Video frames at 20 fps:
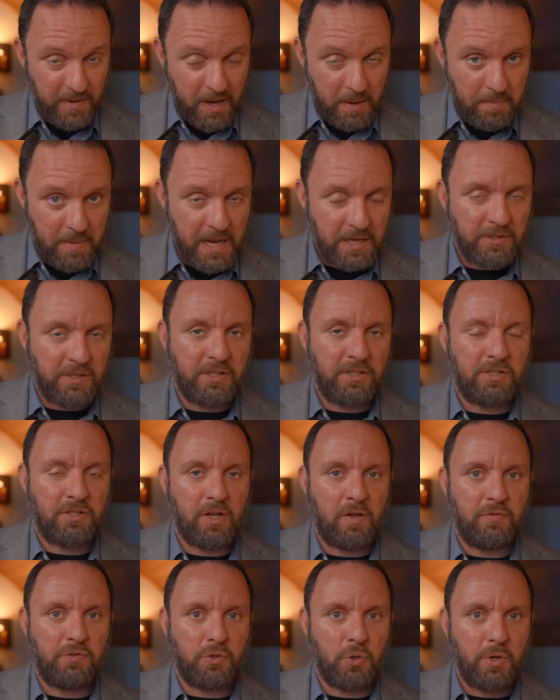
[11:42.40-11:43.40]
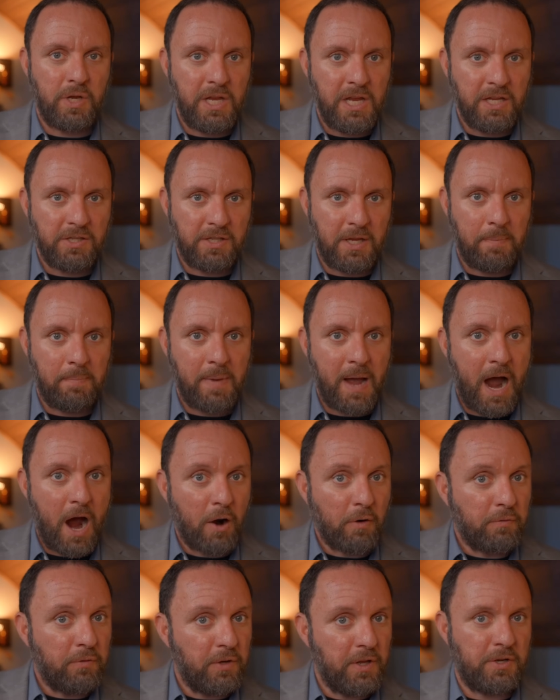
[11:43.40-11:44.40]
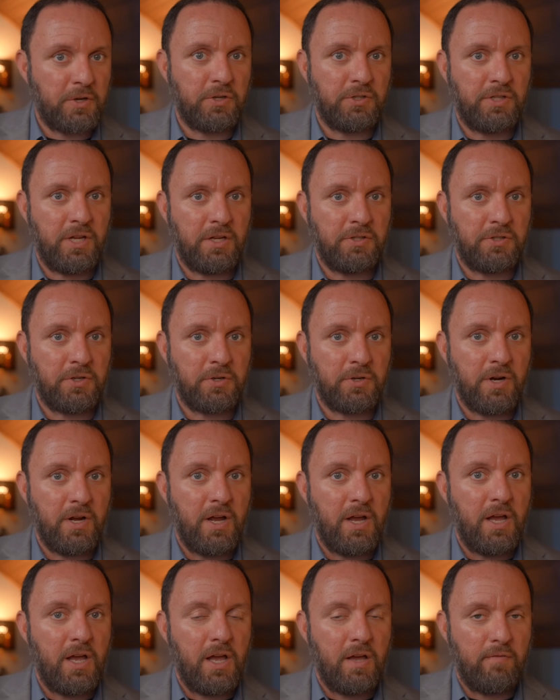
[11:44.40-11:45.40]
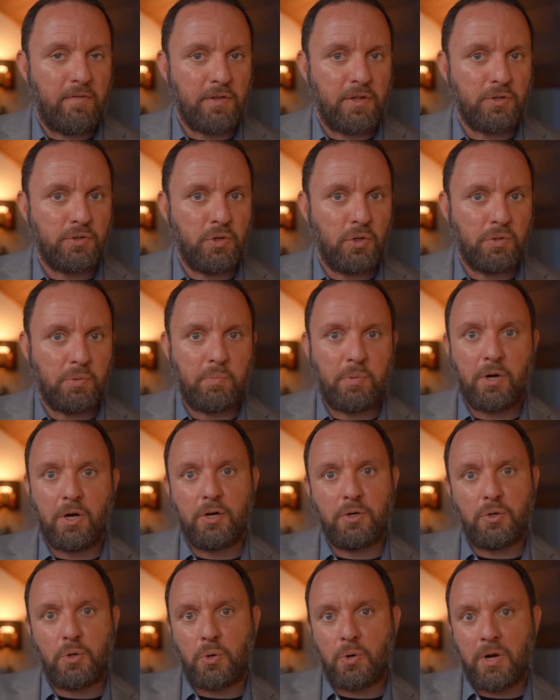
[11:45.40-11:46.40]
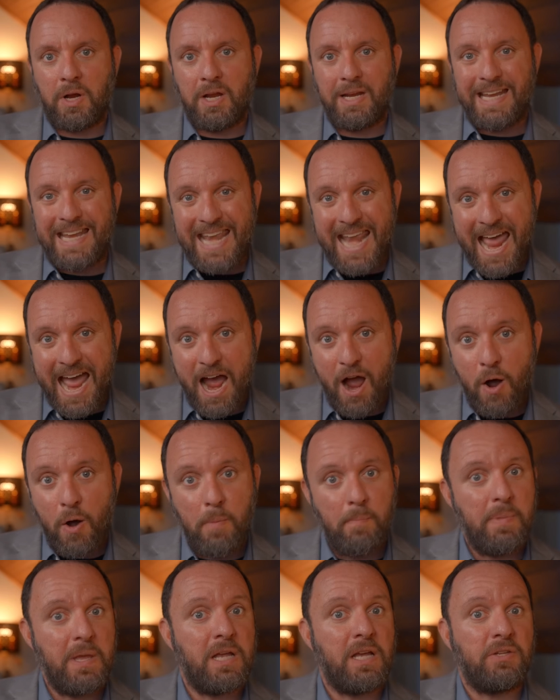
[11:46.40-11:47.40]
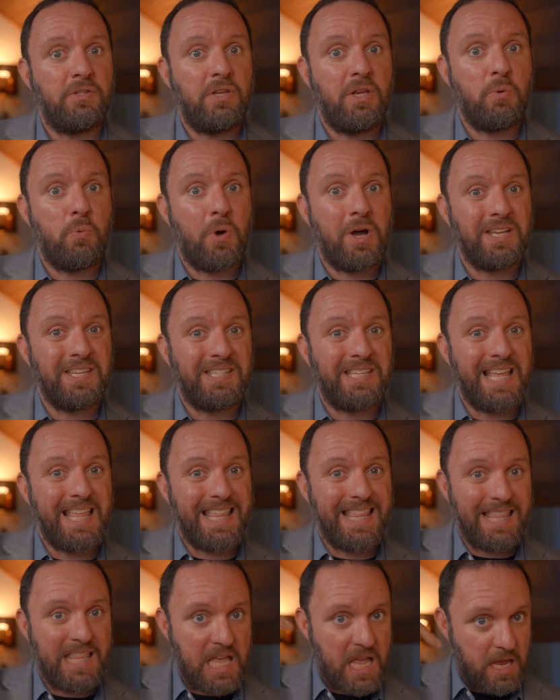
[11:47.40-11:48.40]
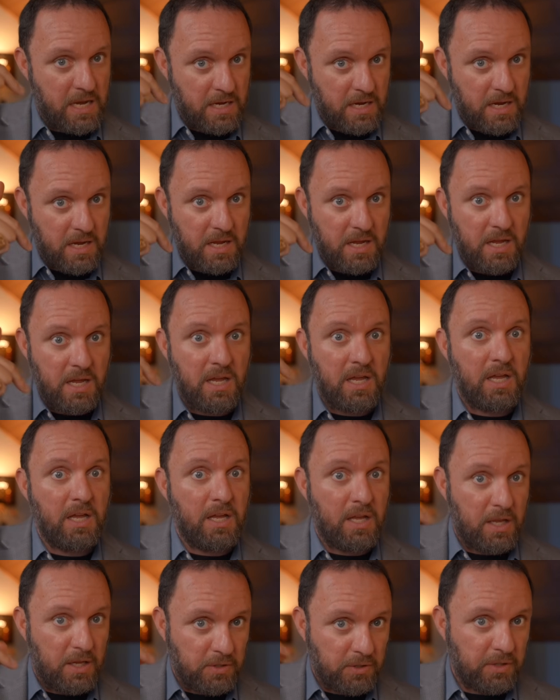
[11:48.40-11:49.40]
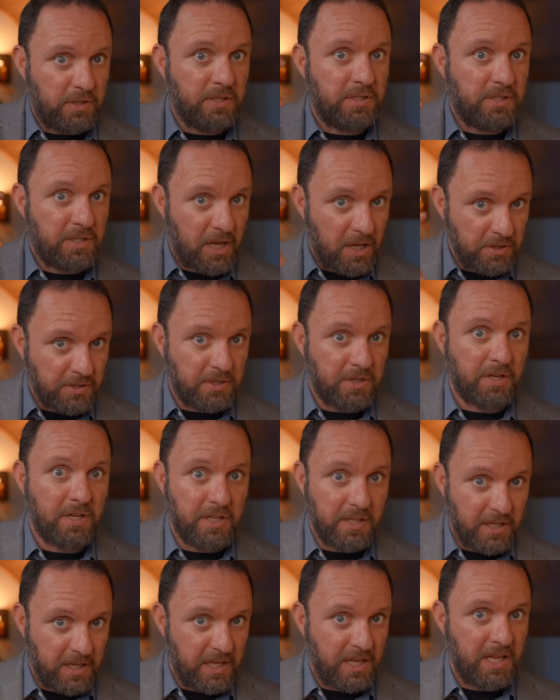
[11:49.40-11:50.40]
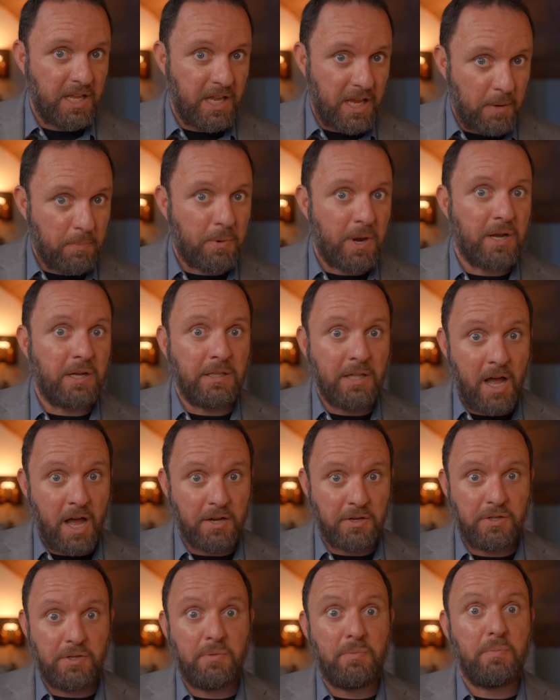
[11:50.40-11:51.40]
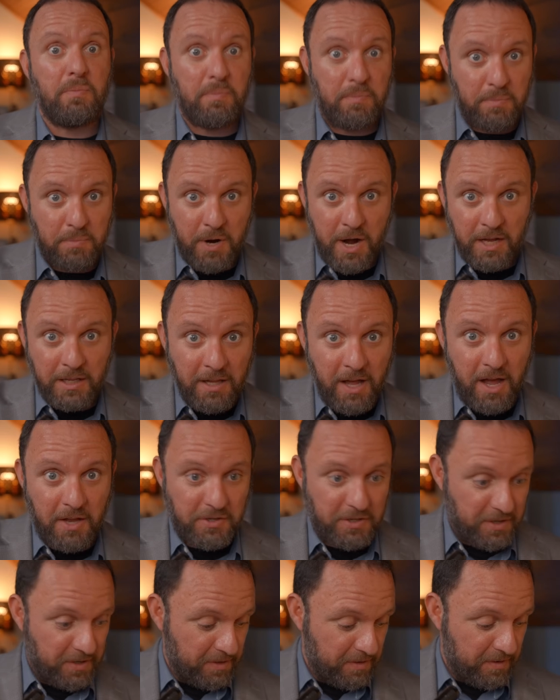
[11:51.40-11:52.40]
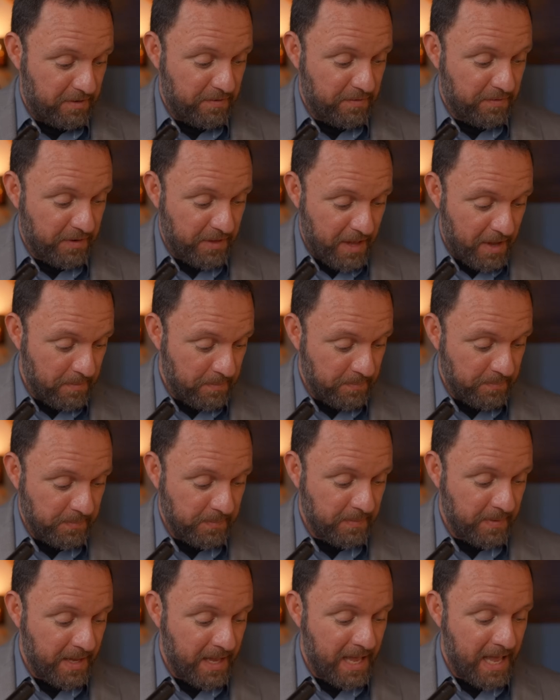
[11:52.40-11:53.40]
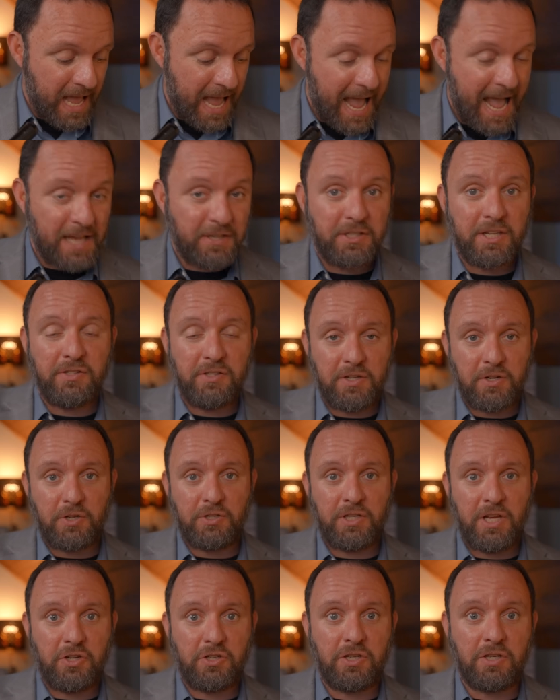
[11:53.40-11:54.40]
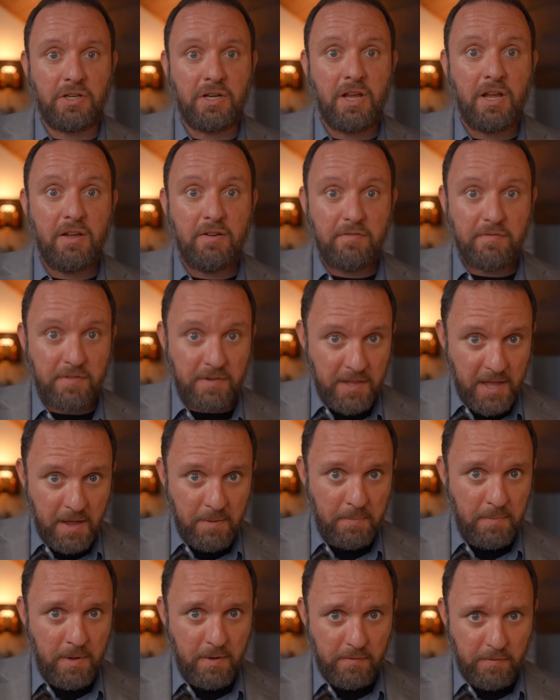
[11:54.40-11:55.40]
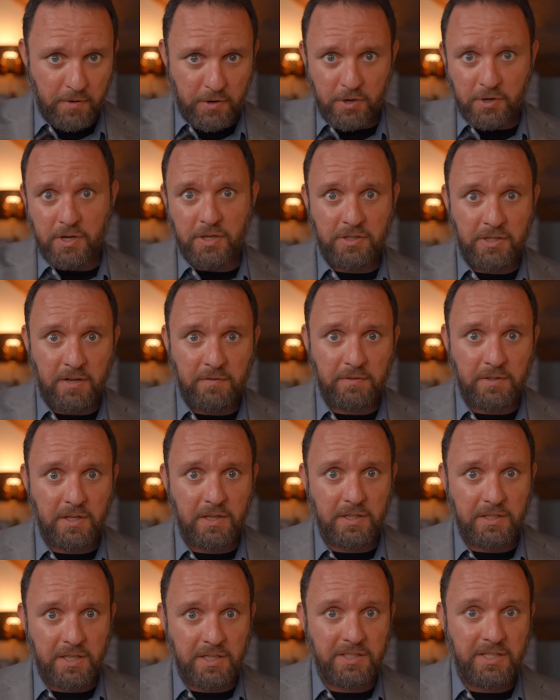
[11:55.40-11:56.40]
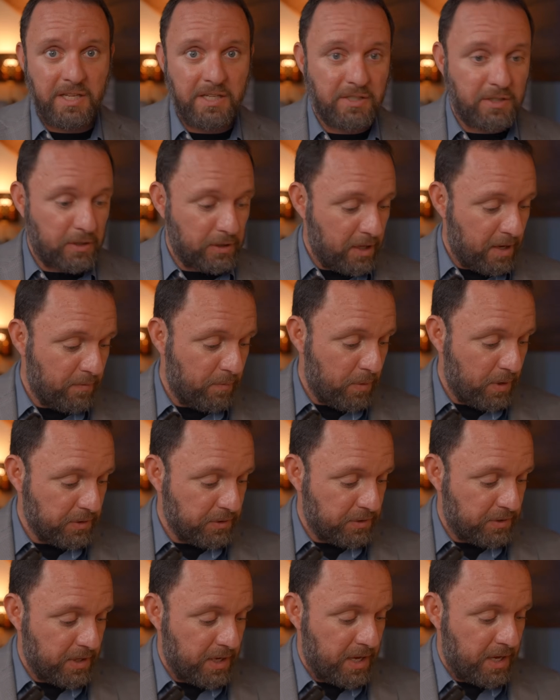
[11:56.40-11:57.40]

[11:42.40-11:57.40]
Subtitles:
Amazing stuff. So he is a powerful intercessor for the souls in purgatory now because he was then. So this tells you, he prayed a lot. Pray a lot for them. Ask his intercession for them, for your deceased loved ones.